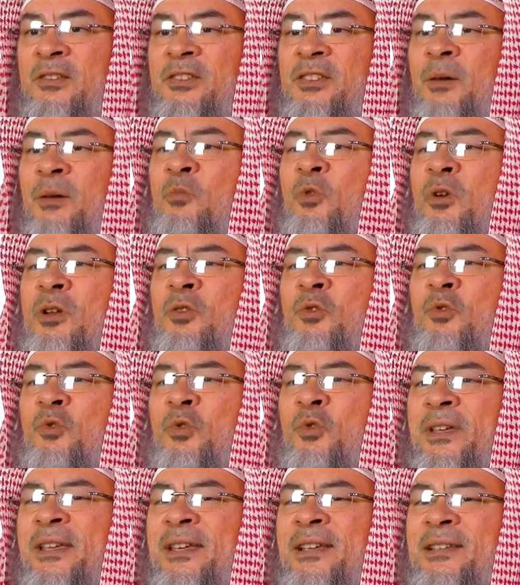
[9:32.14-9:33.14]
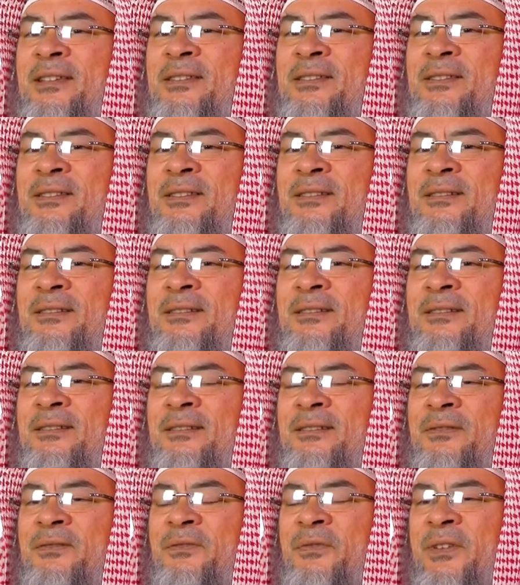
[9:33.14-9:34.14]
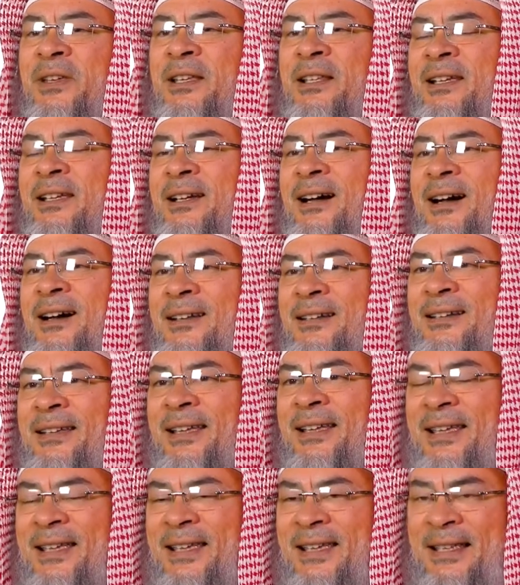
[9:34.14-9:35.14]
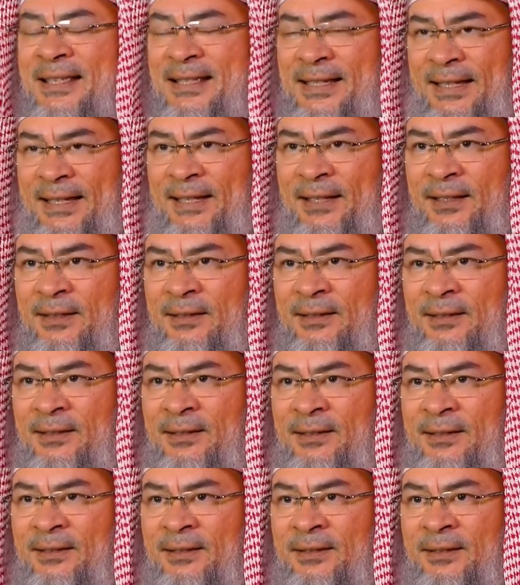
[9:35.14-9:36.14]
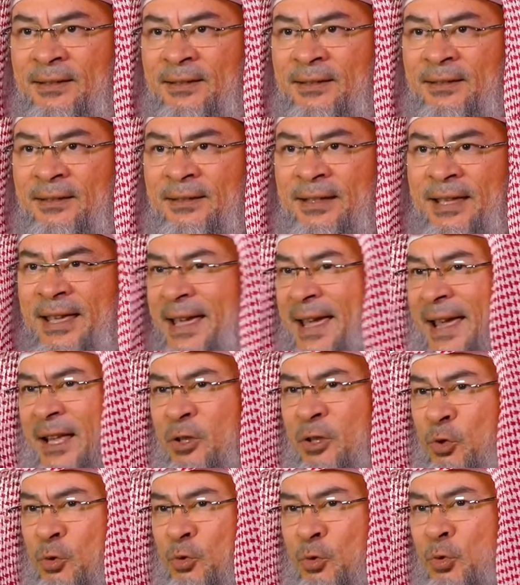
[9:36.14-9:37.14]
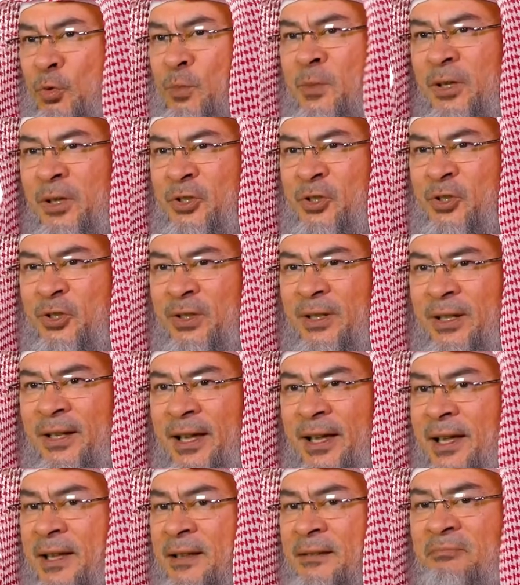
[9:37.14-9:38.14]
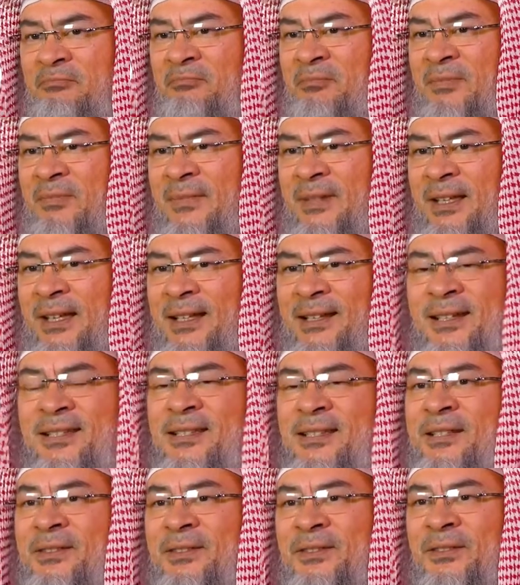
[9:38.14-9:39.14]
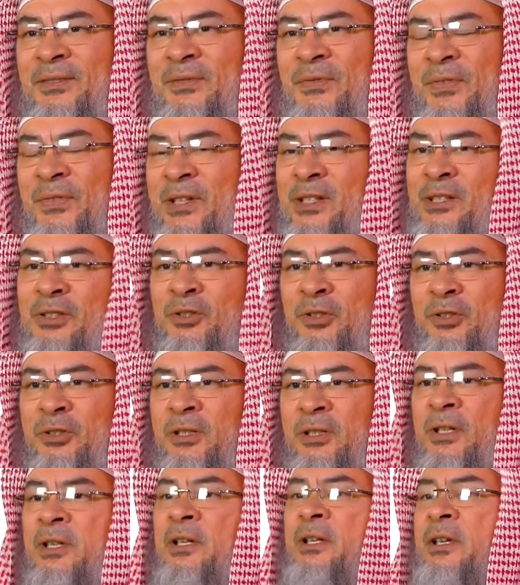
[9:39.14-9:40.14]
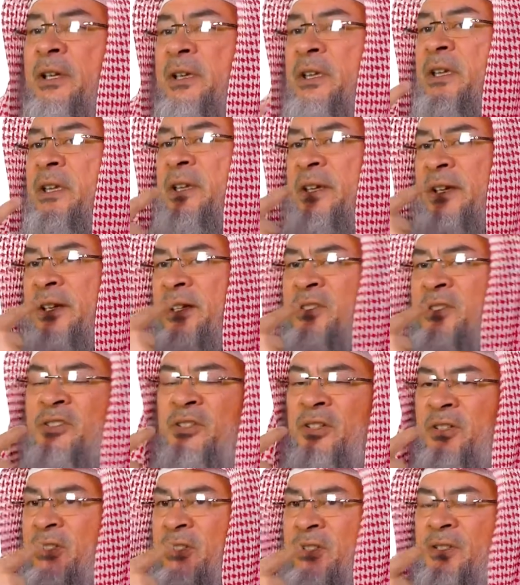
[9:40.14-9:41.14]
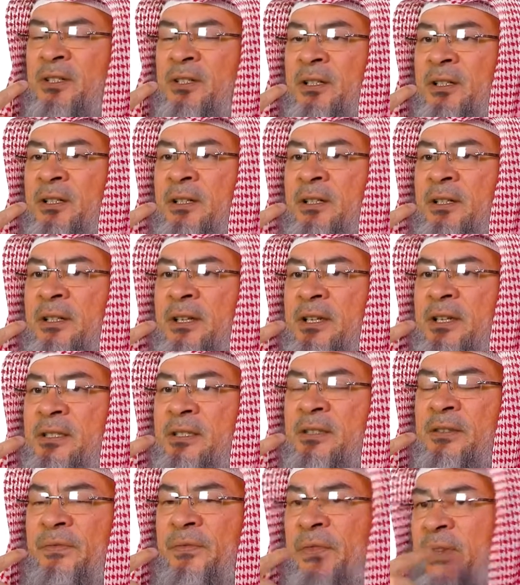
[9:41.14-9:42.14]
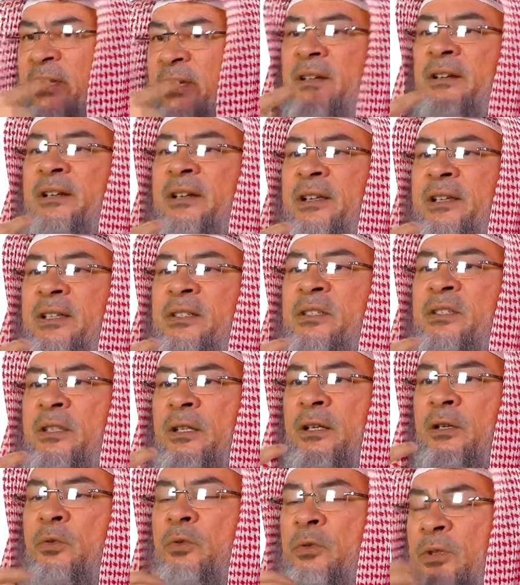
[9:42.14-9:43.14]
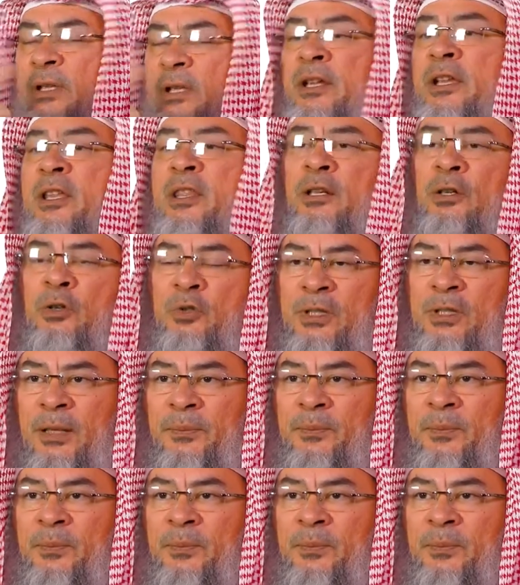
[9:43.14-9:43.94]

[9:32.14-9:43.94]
Someone who is feeling uneasy, he ate too much and he doesn't feel good, he inserts his finger in his throat and he throws